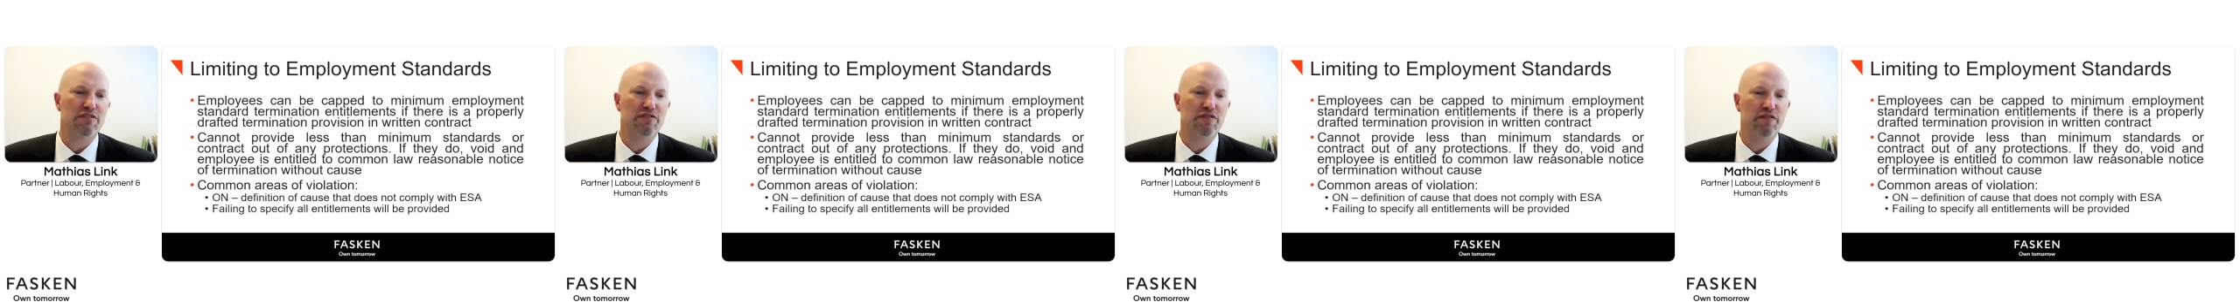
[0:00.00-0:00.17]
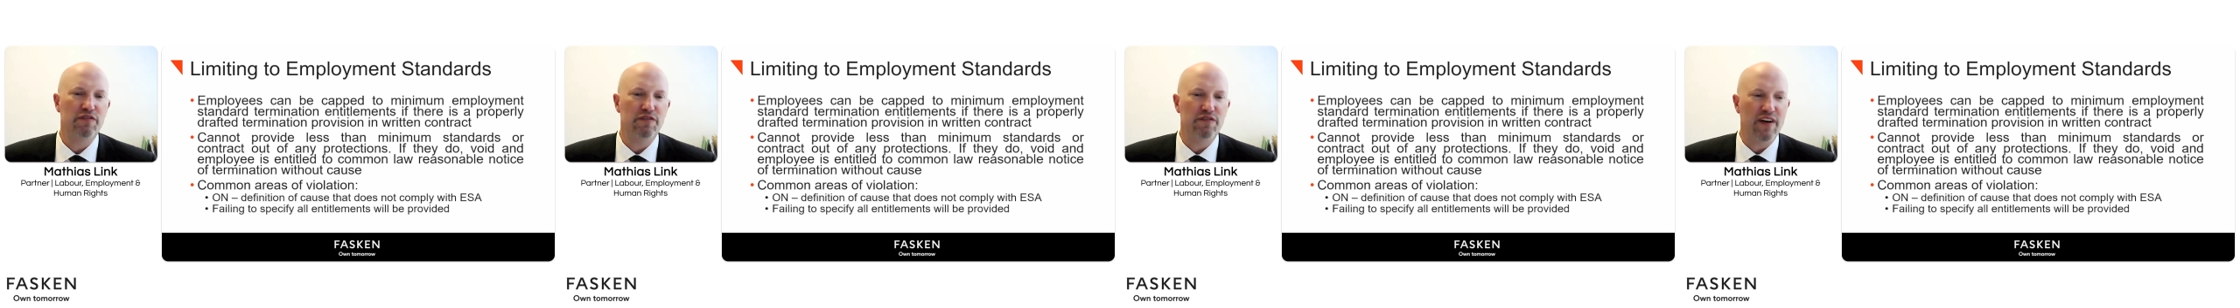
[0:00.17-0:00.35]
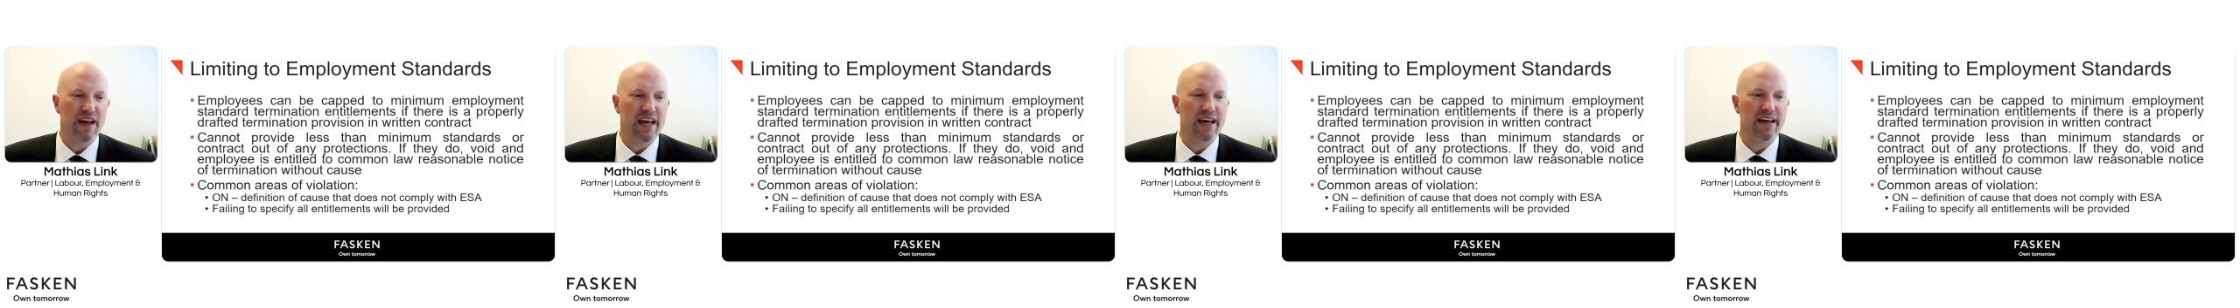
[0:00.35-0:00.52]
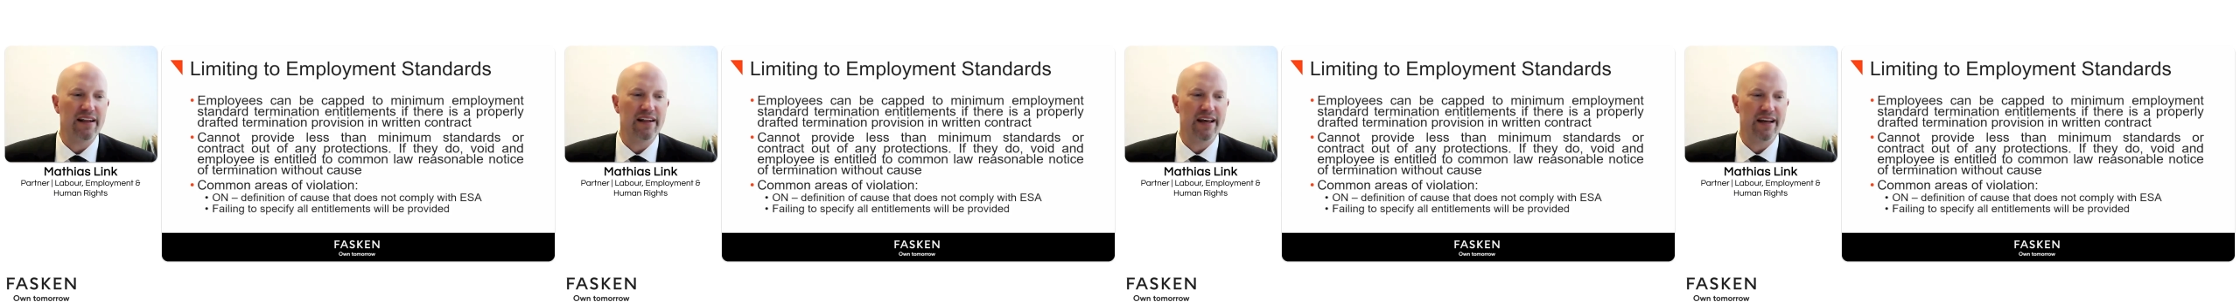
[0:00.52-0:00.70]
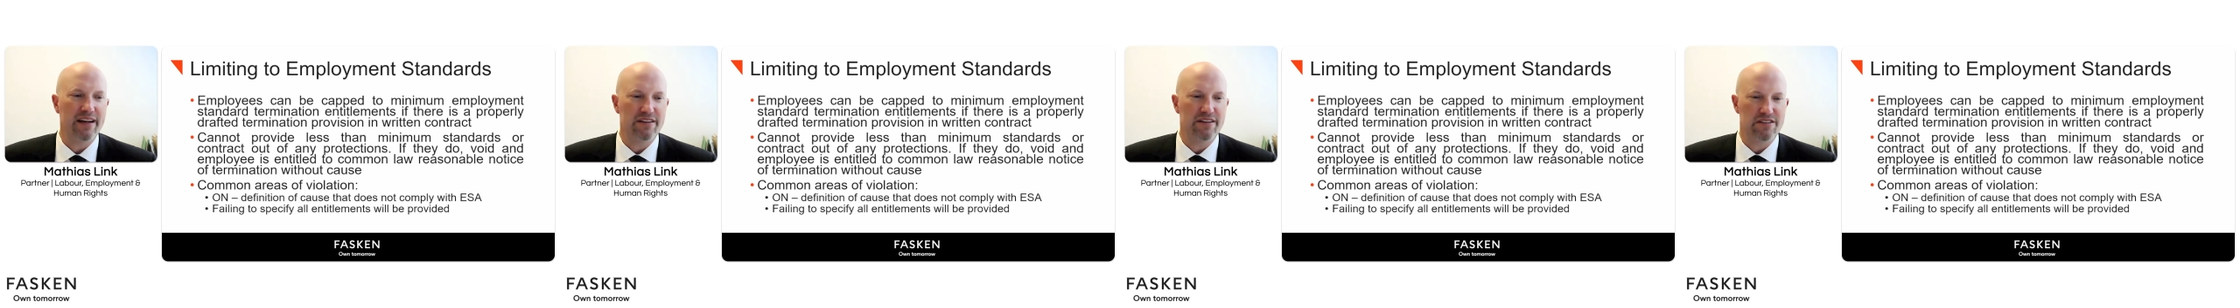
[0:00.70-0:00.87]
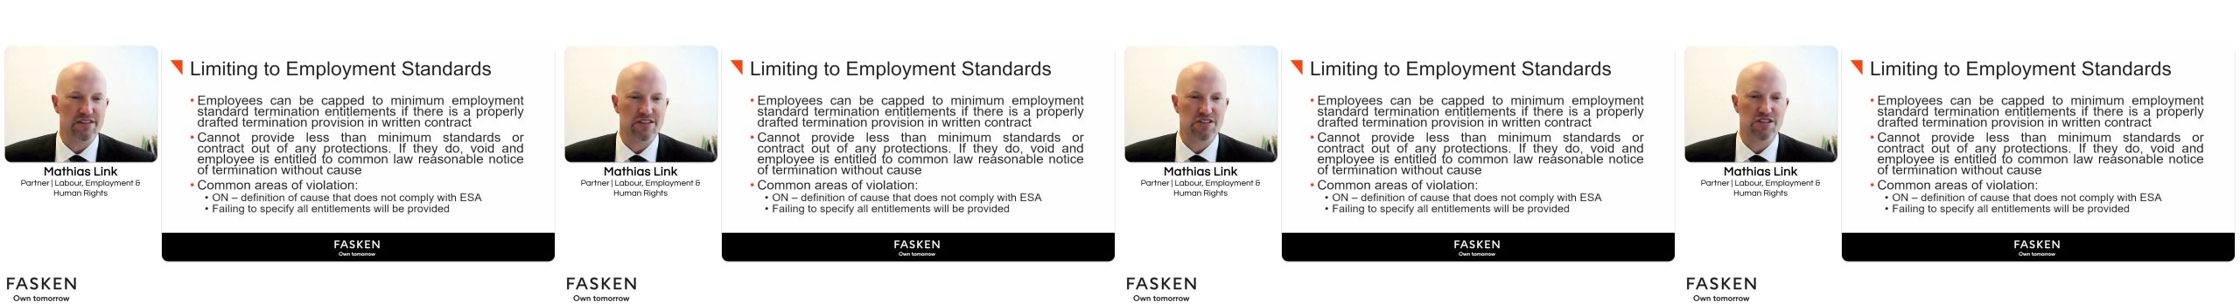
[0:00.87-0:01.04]

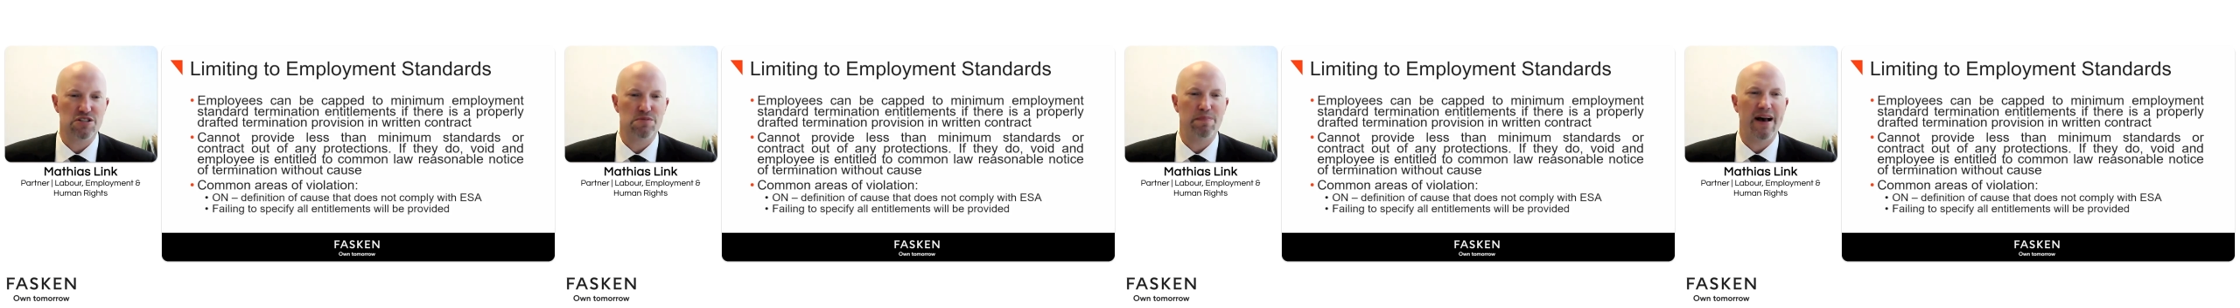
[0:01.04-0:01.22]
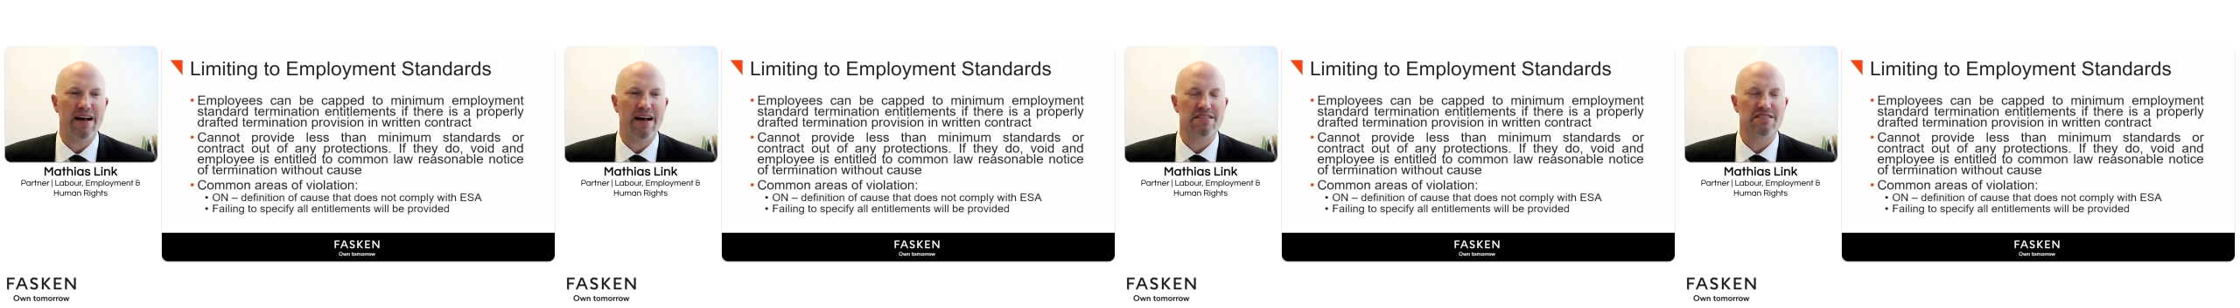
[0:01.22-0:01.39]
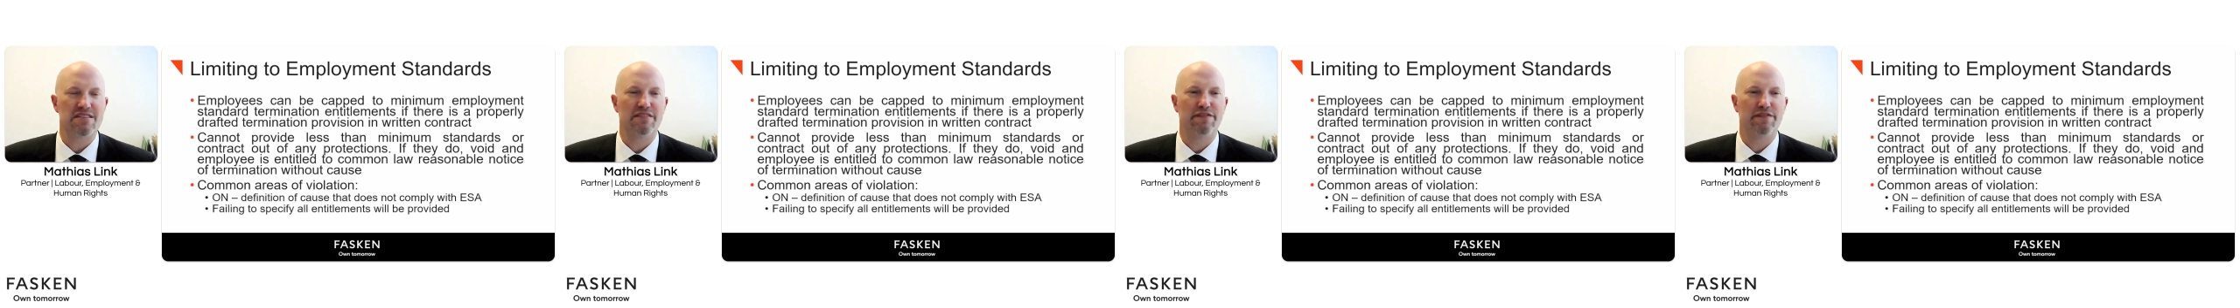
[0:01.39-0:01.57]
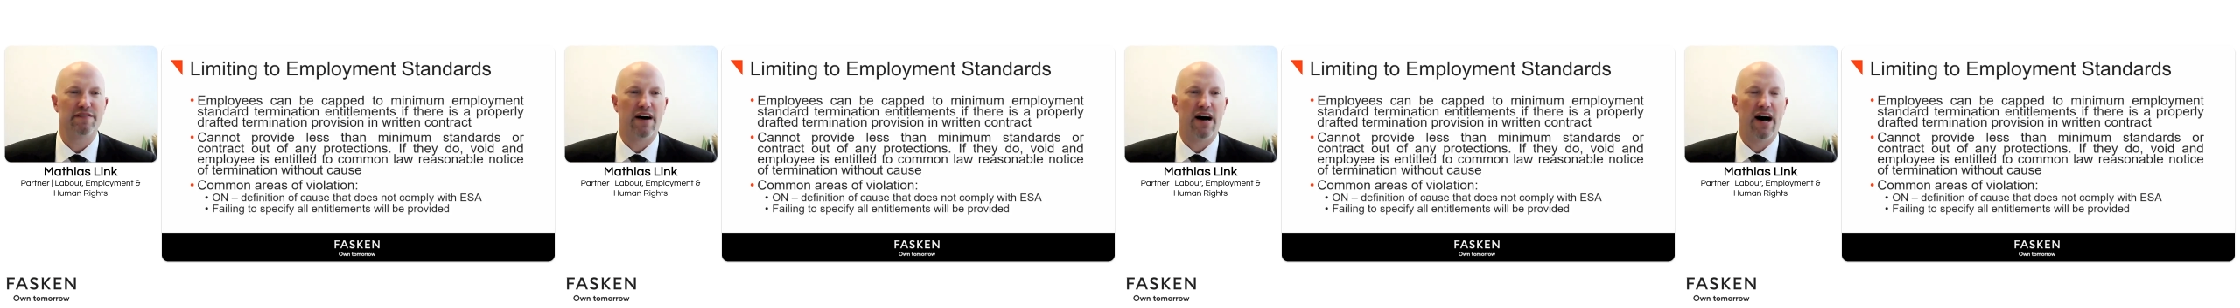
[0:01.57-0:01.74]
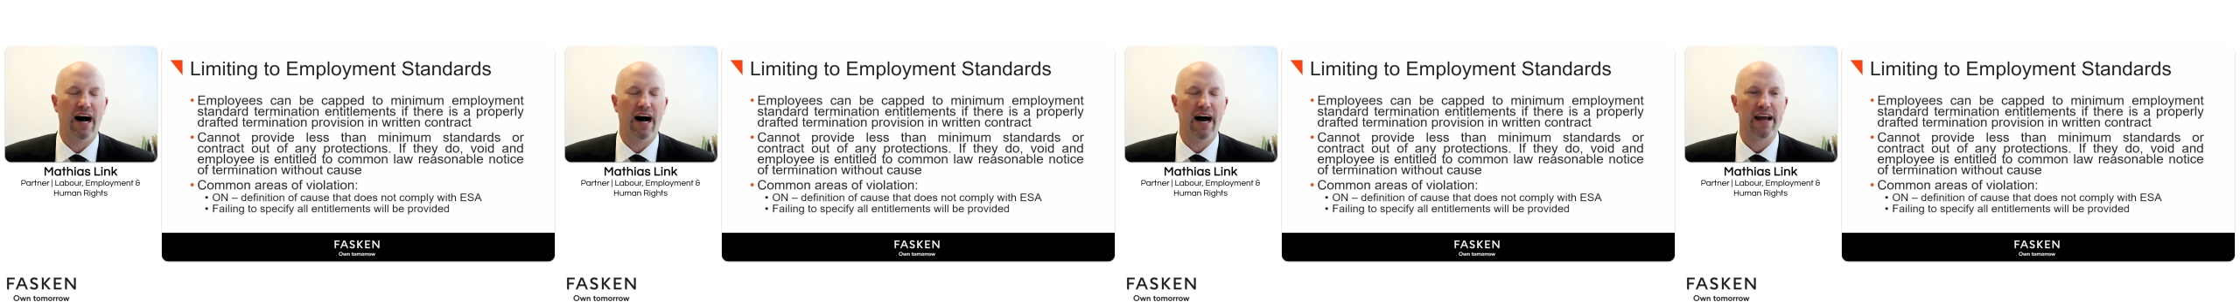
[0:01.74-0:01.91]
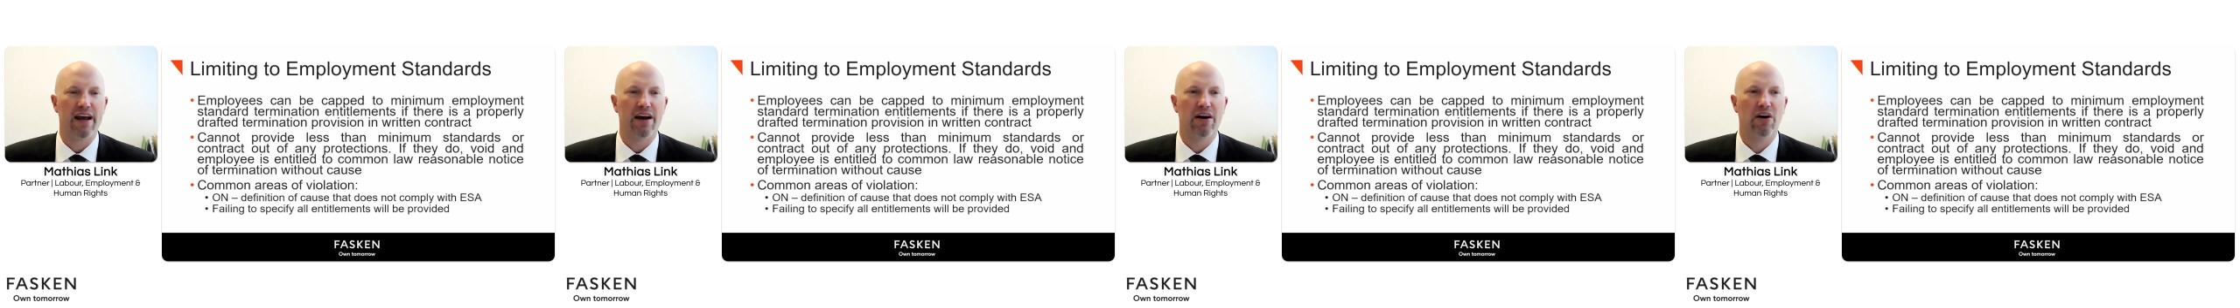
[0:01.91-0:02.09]
failing to
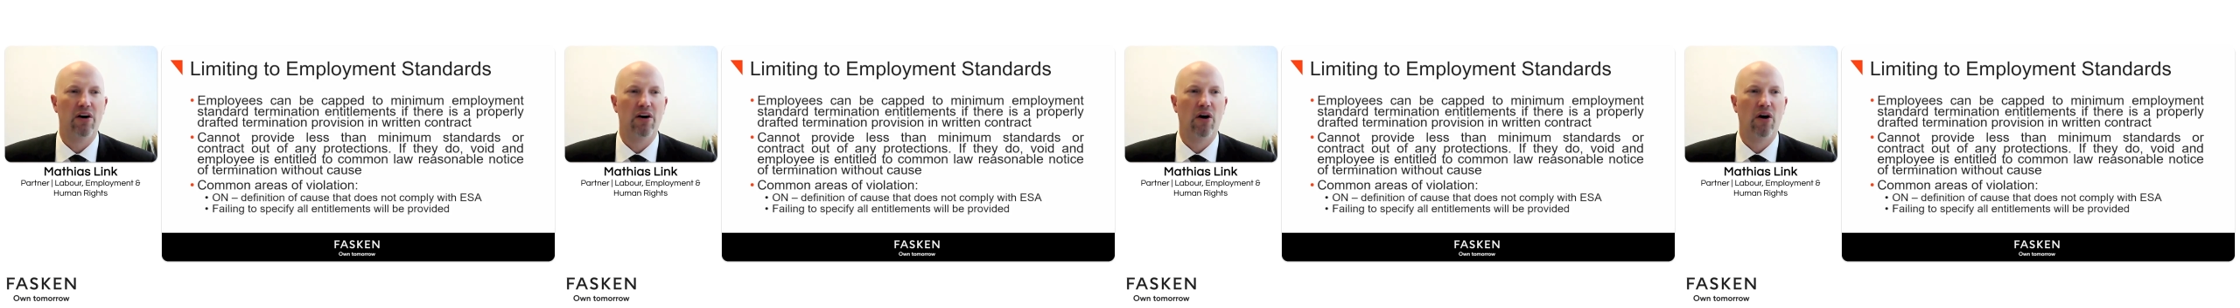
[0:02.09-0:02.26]
specify